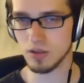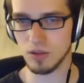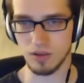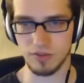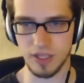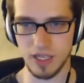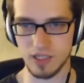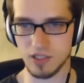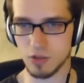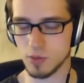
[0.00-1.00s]
Cool. That
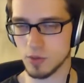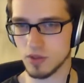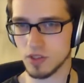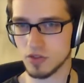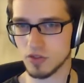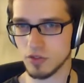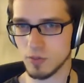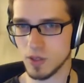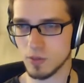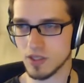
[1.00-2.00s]
actually would be really useful for
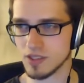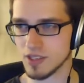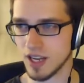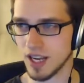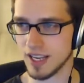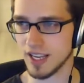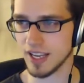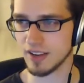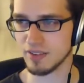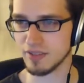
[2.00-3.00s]
me because I
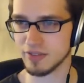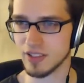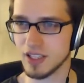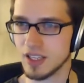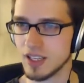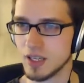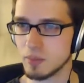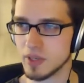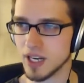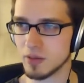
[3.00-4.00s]
have
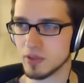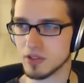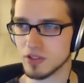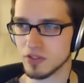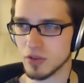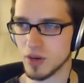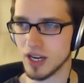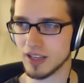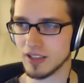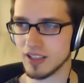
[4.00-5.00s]
been on Pinterest for a
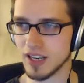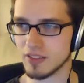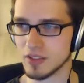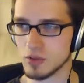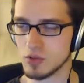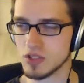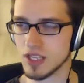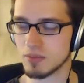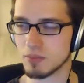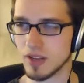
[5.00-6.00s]
while, and I've used
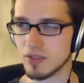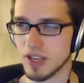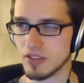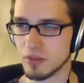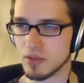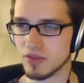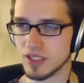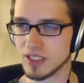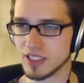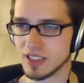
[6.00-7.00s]
it, but I've never been
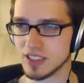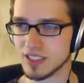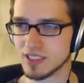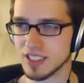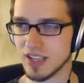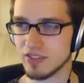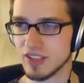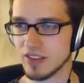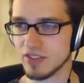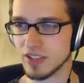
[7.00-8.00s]
very serious, and I've
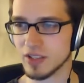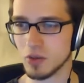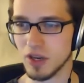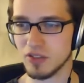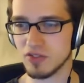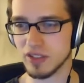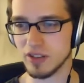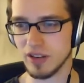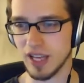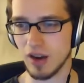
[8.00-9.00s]
never quite
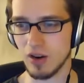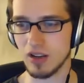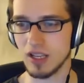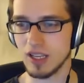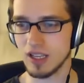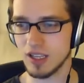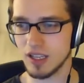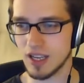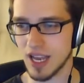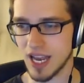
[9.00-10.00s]
figured out
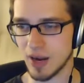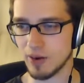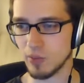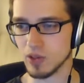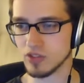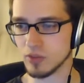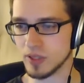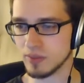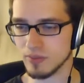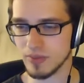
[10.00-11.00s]
how it works for
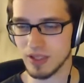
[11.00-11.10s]
me.